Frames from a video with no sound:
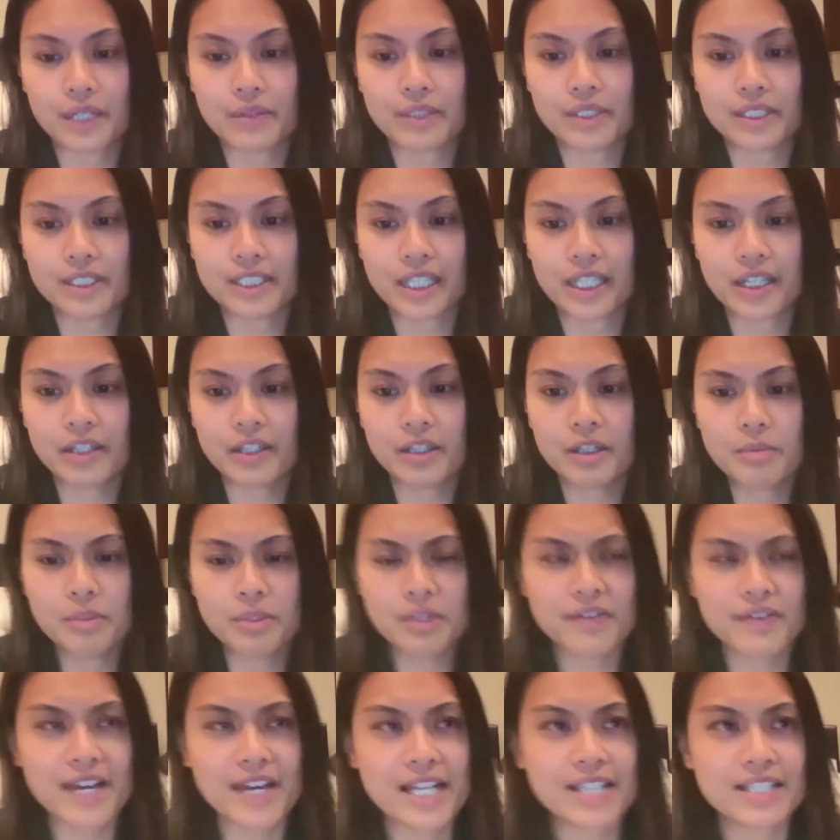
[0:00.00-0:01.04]
Yeah, intermittent
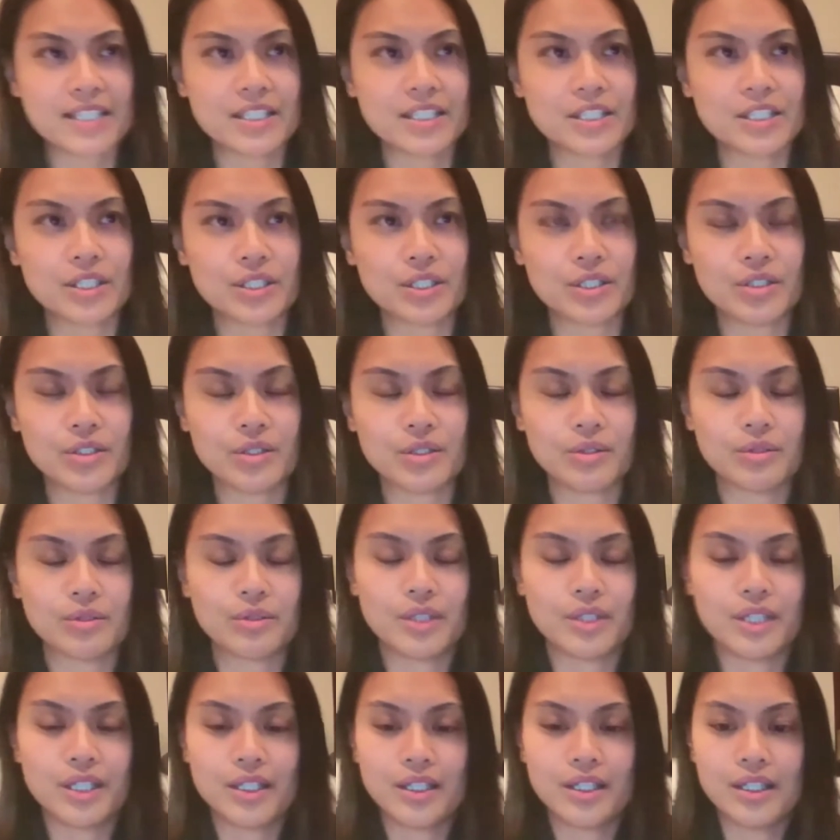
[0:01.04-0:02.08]
fasting you can do
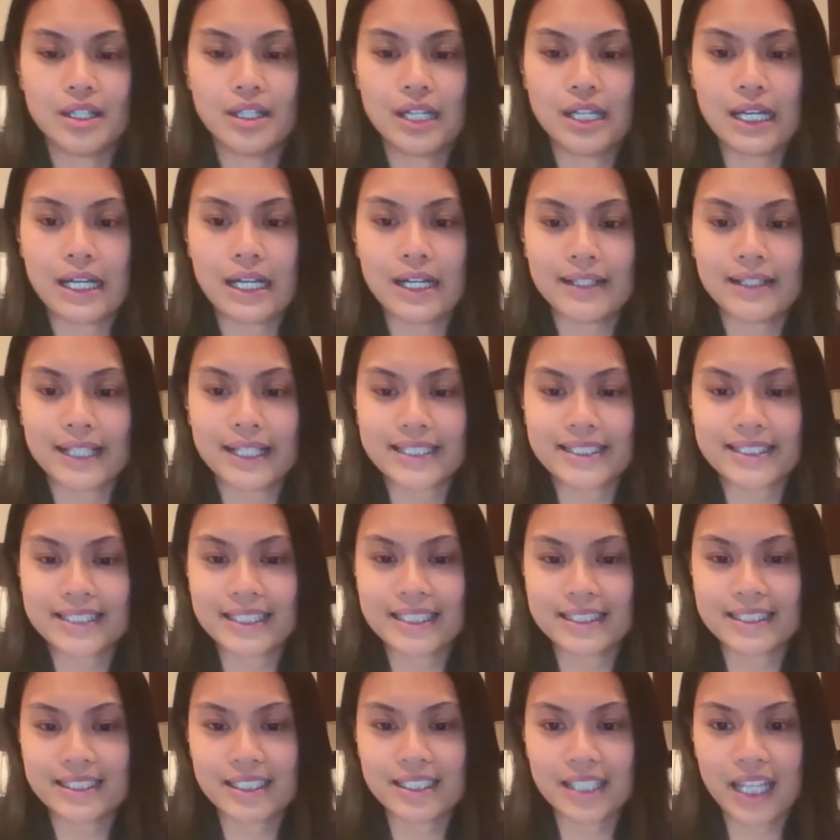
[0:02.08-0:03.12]
like
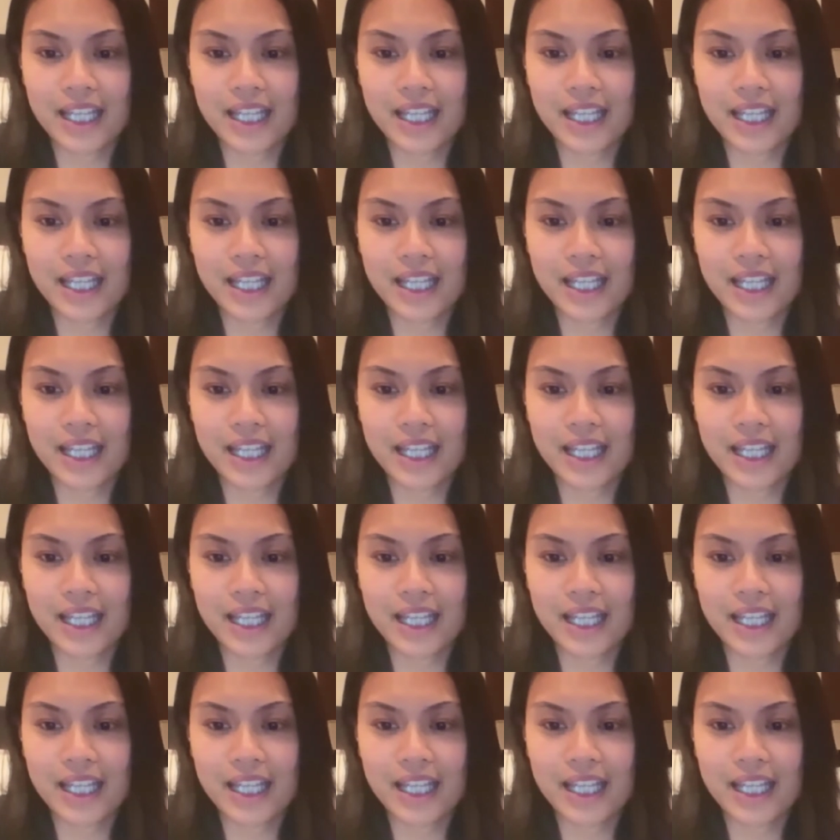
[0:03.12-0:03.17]
16/8,